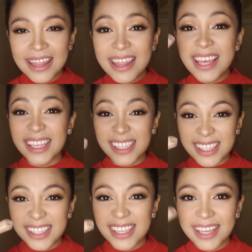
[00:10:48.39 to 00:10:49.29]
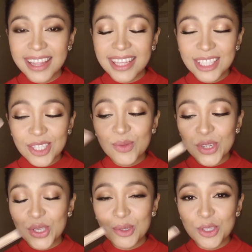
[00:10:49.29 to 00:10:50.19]
this is
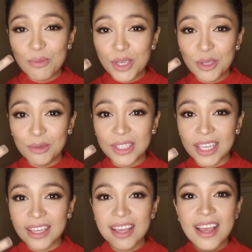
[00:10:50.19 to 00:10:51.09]
what you should be using.